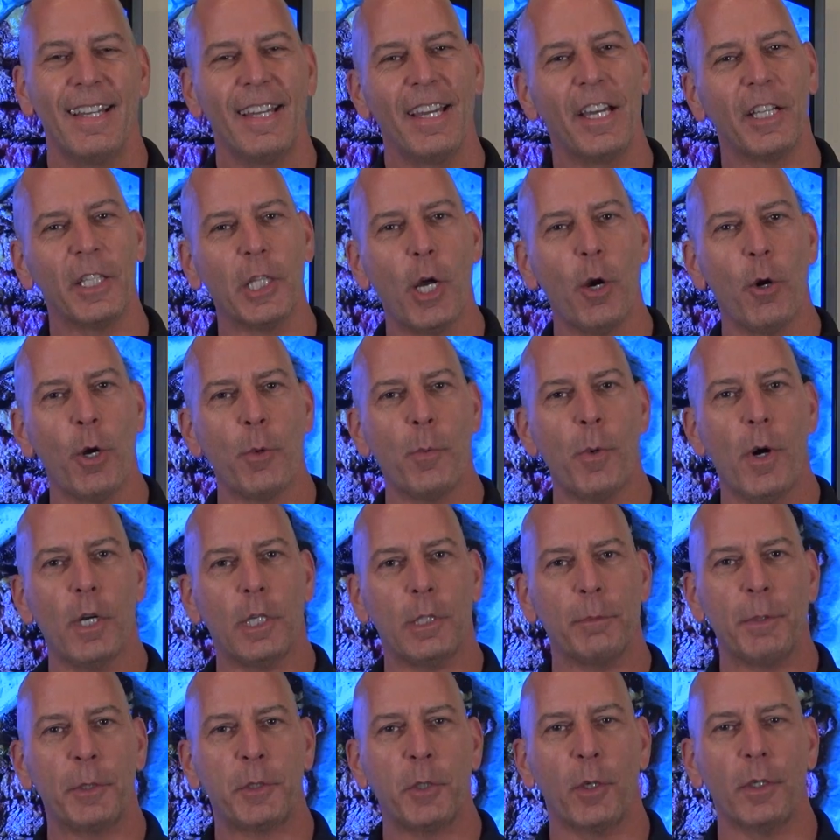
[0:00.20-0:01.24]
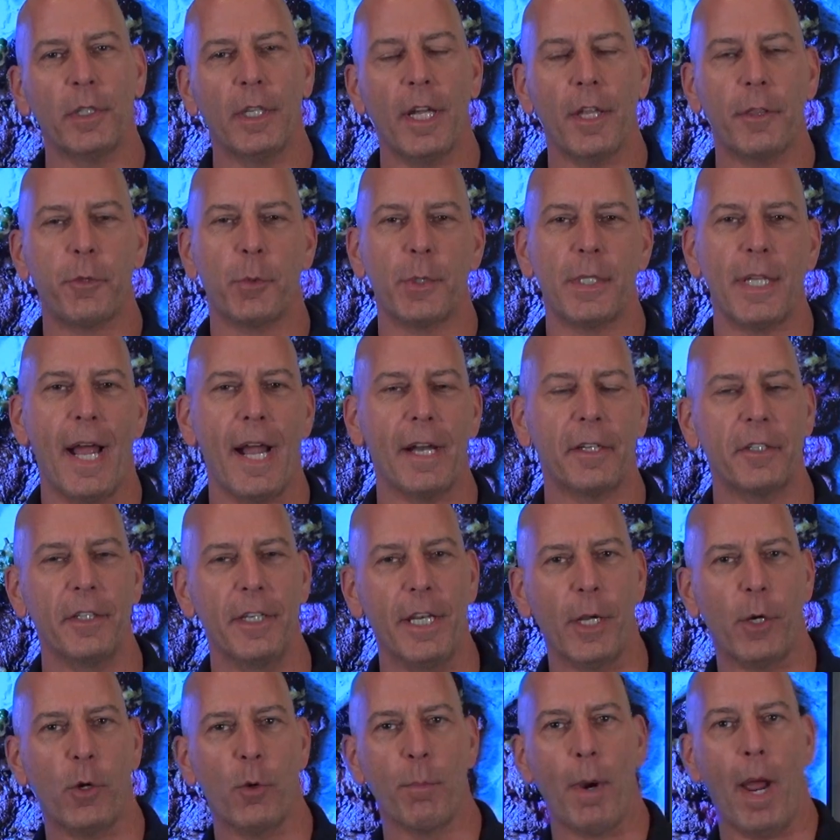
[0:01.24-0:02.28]
Hello and welcome to Total Health with Doctor
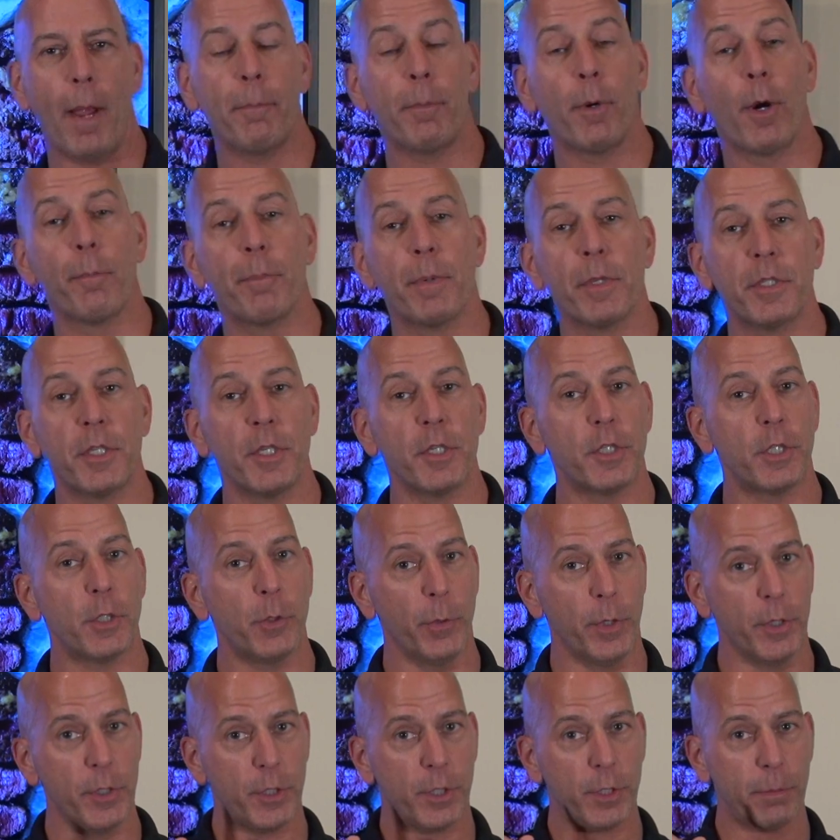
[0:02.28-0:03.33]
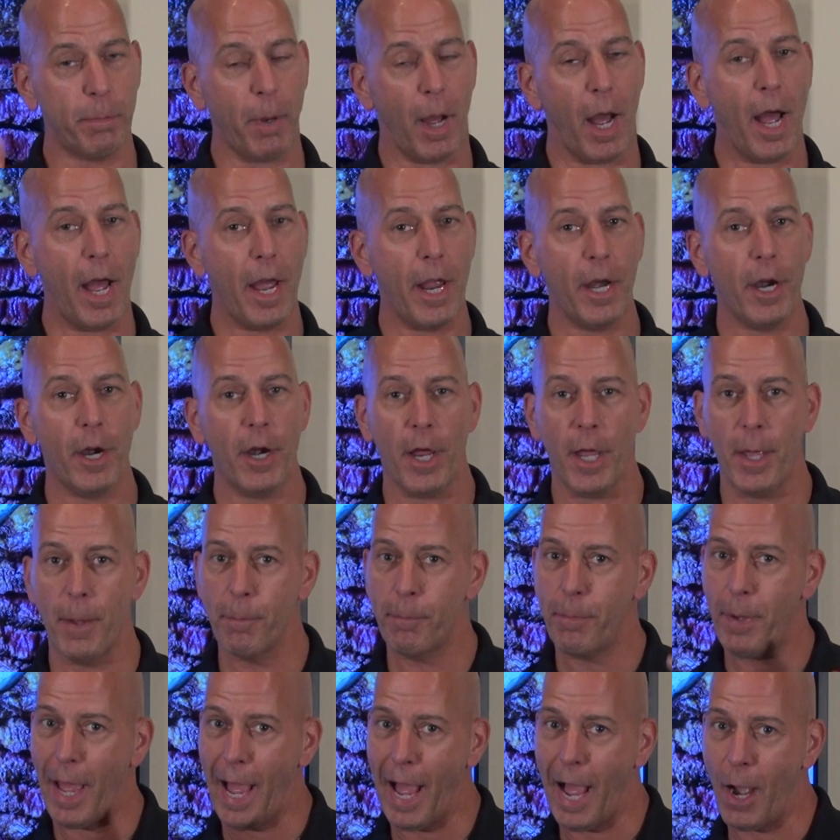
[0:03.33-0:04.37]
Nick, where my purpose is to inspire,
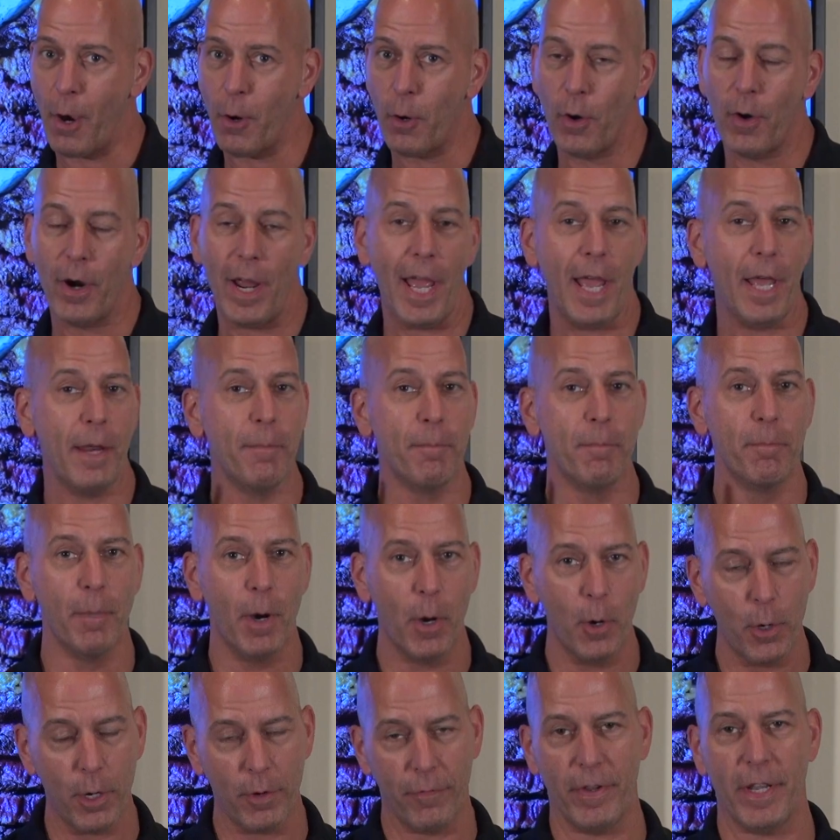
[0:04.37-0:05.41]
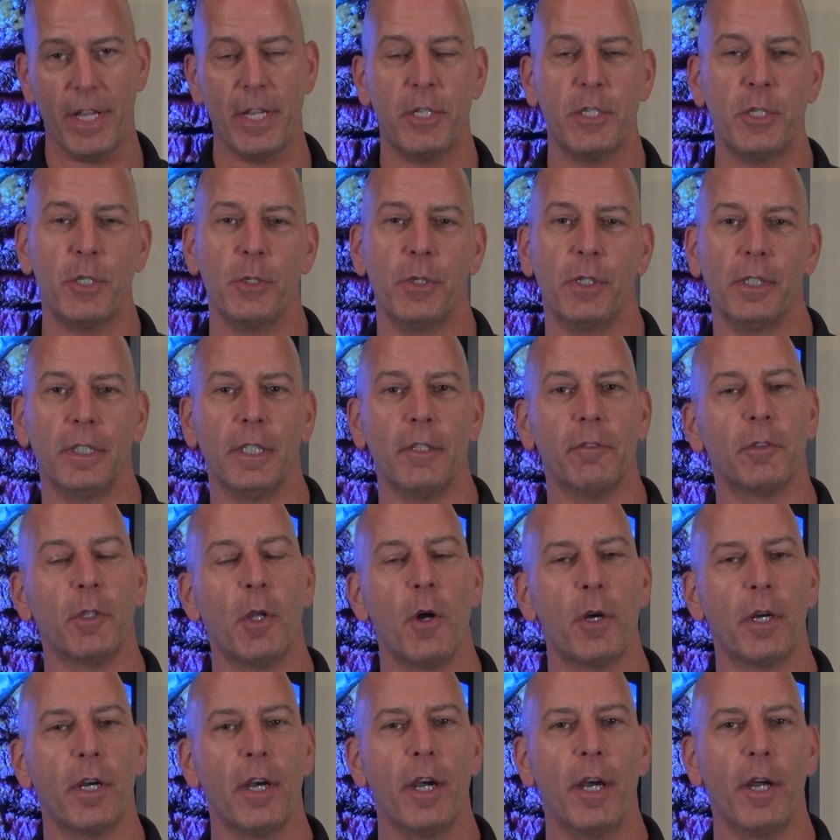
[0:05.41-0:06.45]
empower, and motivate you to live
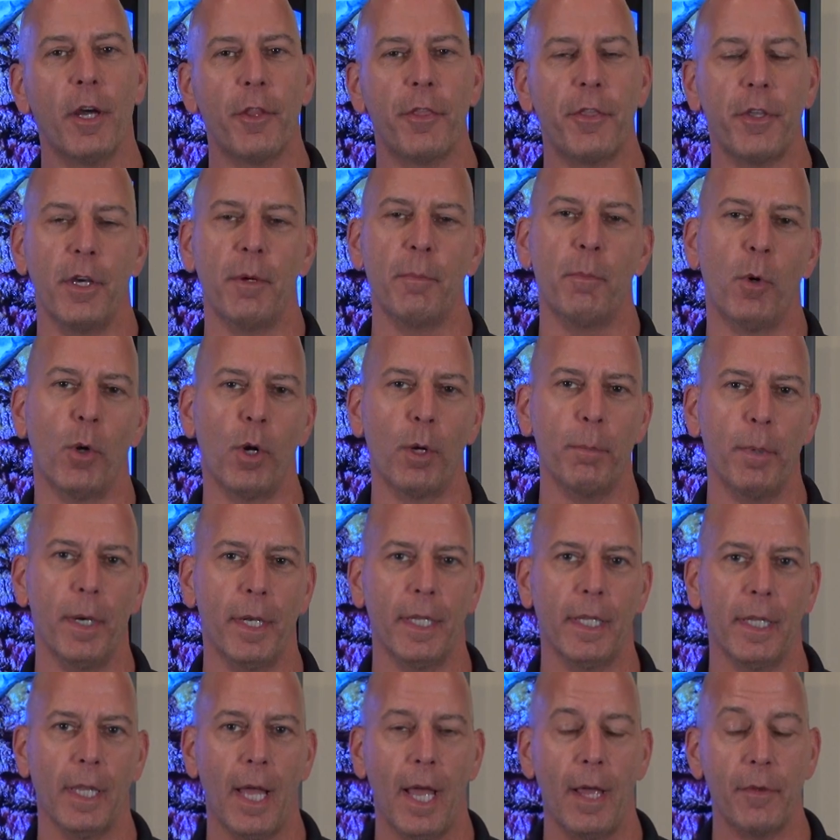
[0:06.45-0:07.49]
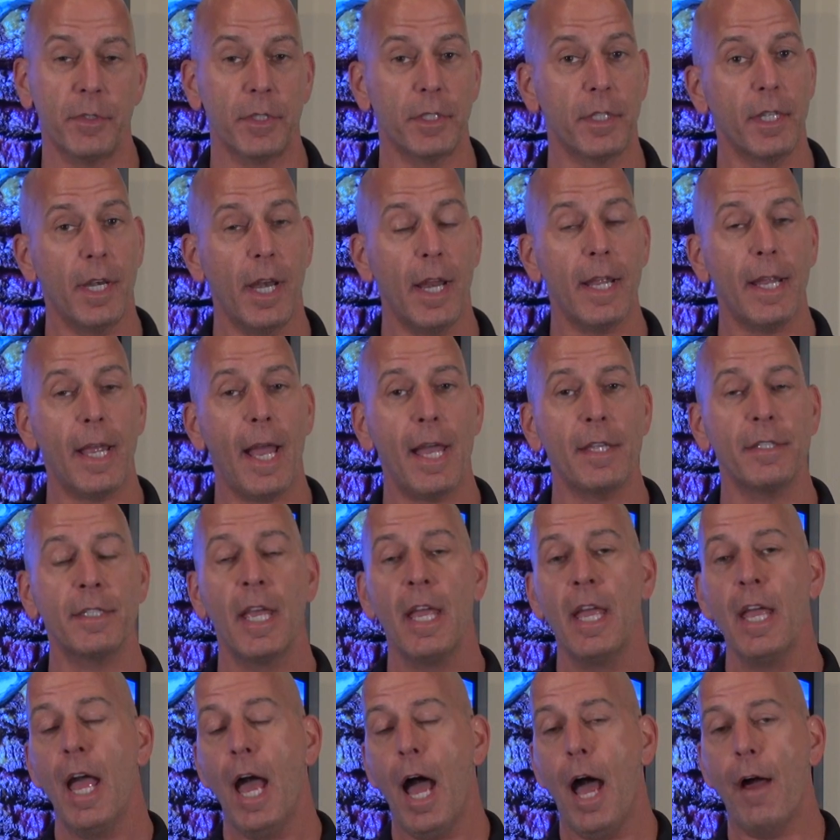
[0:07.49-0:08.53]
longer, healthier, more abundant lives. And today, guys,
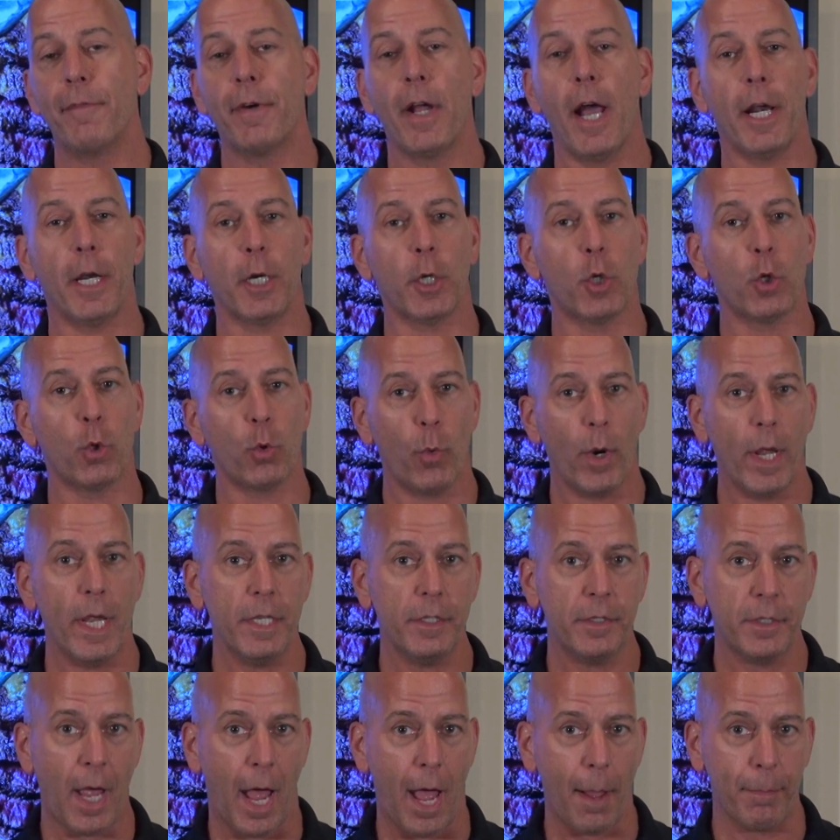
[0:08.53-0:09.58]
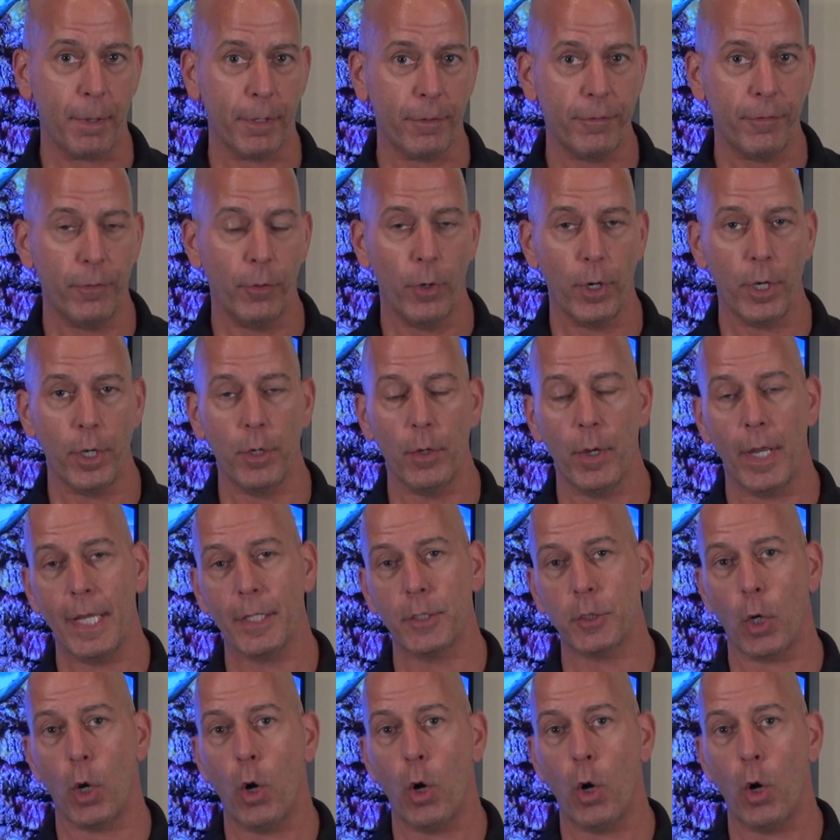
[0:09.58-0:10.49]
I've got a great topic for you. It's